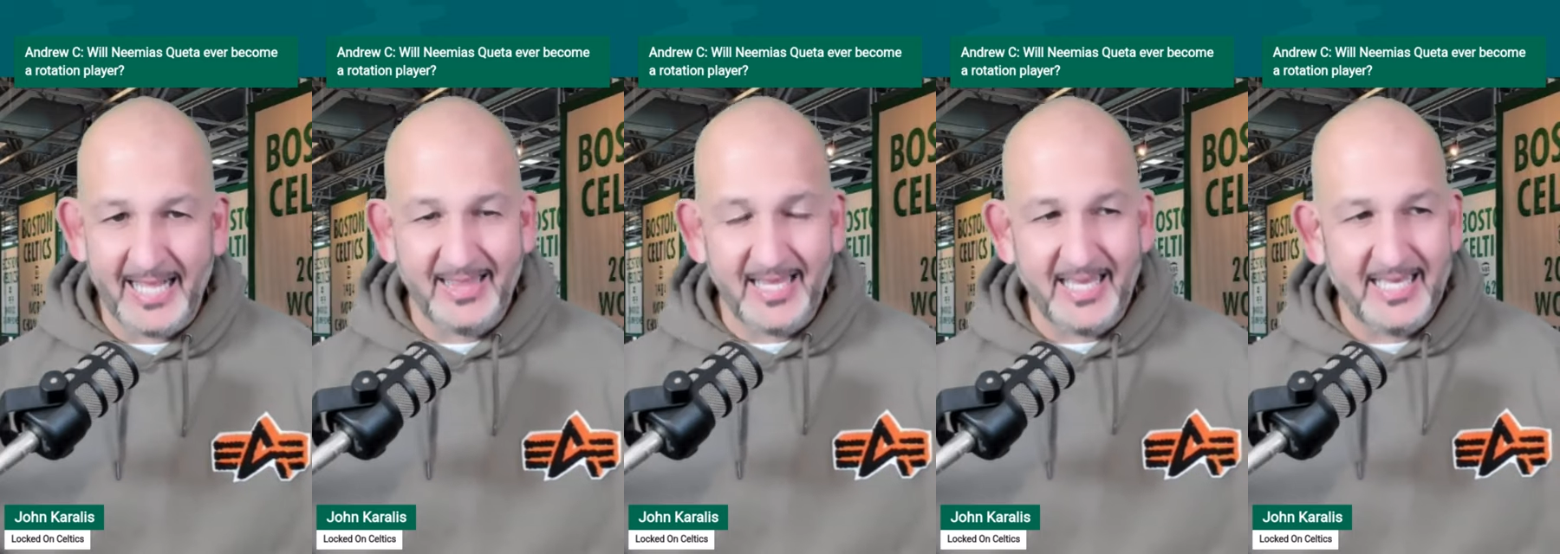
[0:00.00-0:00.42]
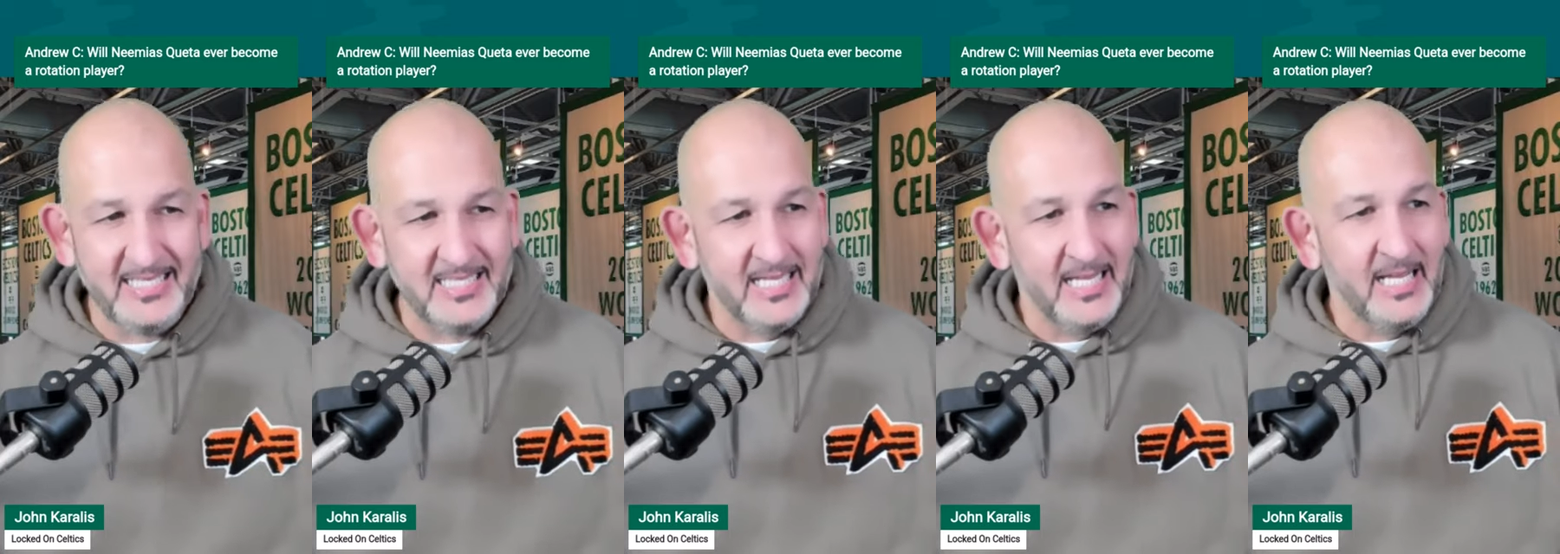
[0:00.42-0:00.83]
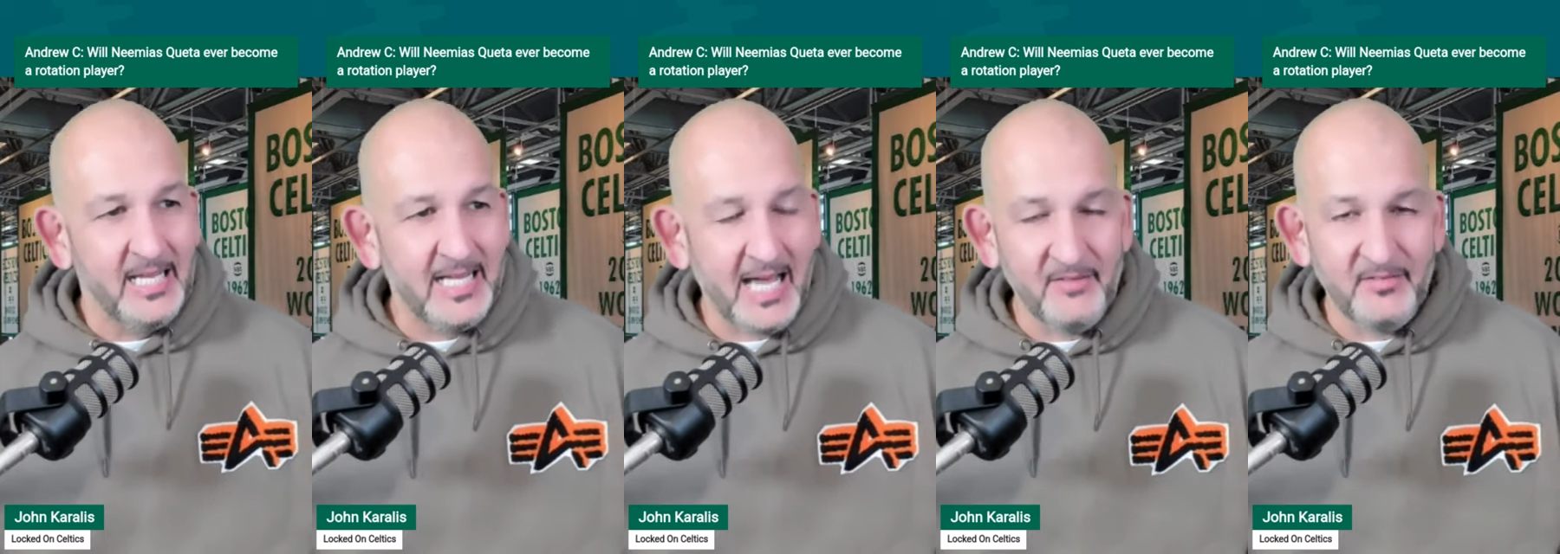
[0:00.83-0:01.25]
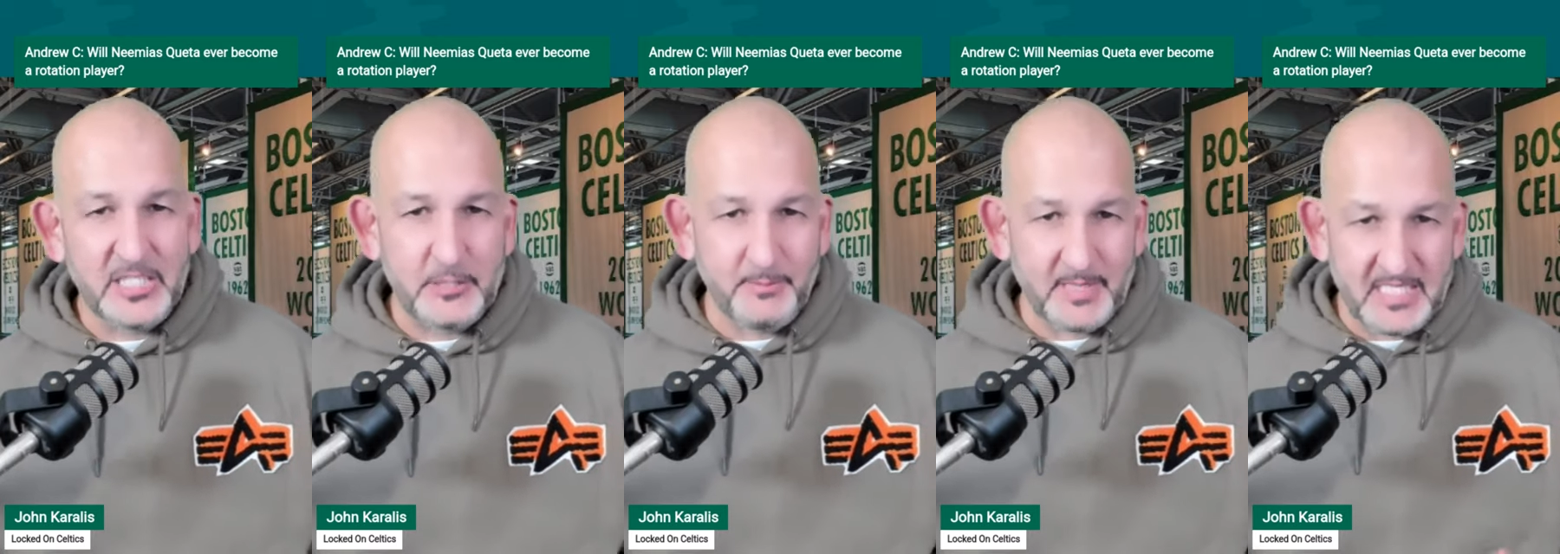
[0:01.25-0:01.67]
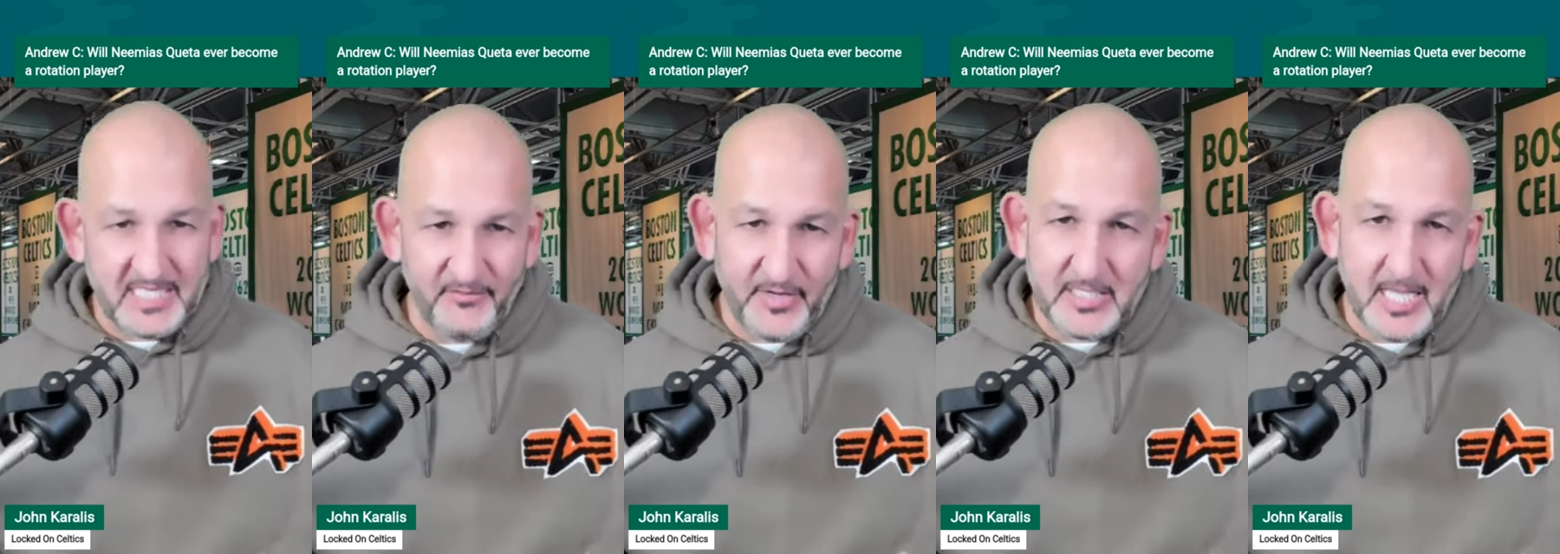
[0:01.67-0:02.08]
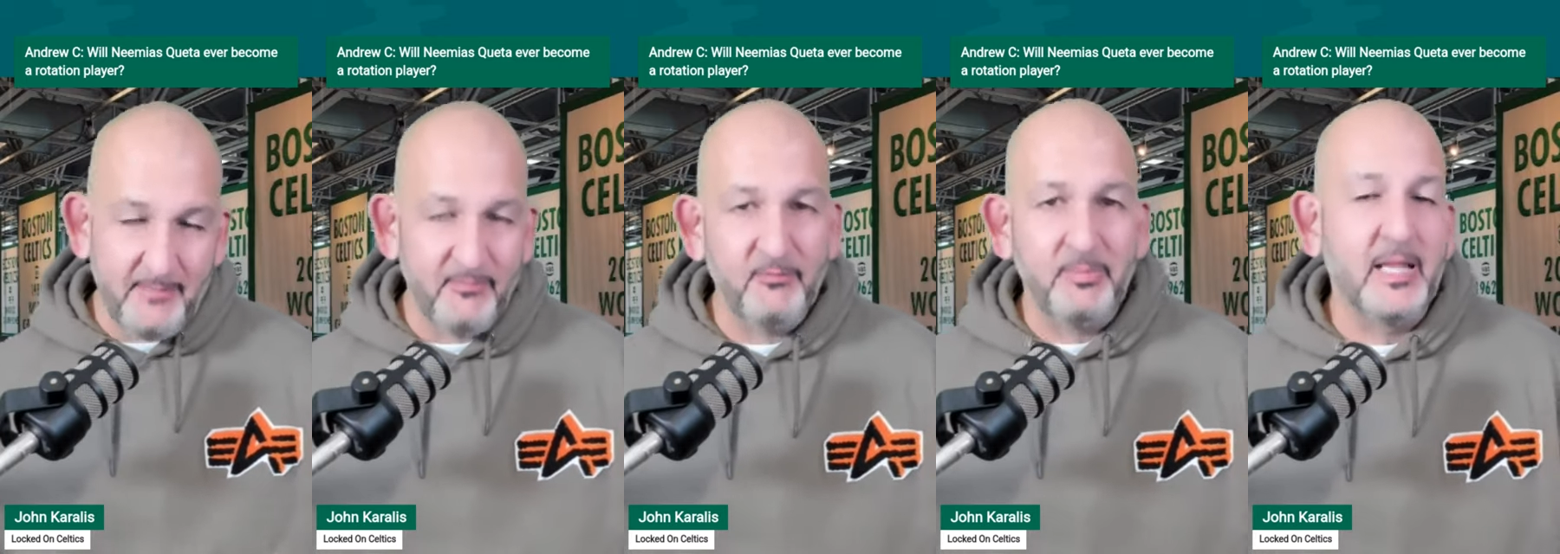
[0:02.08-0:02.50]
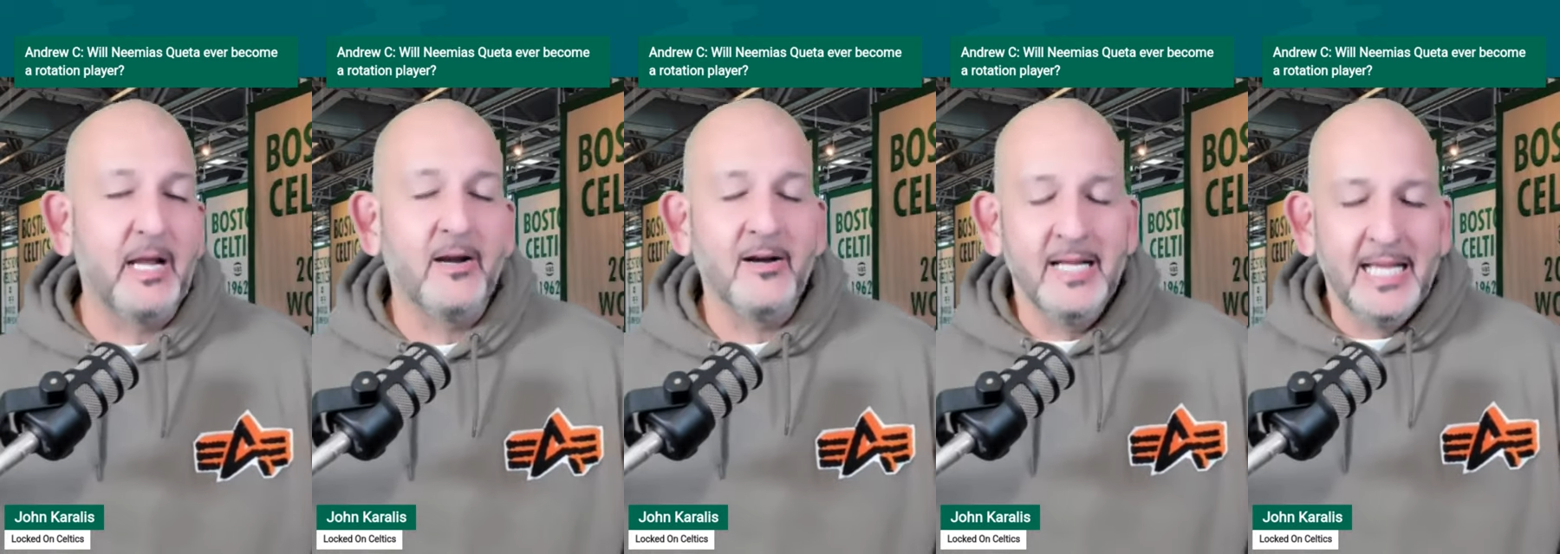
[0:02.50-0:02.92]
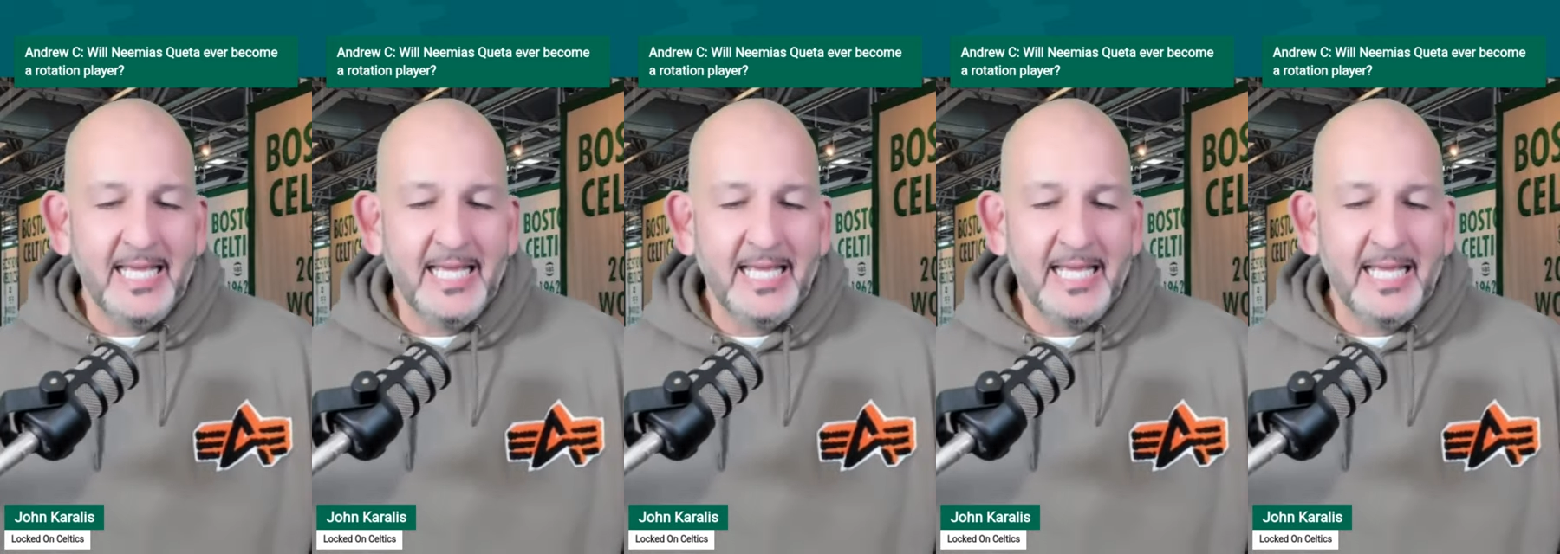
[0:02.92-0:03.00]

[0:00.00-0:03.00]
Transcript: I think he's kind of a specific type of player.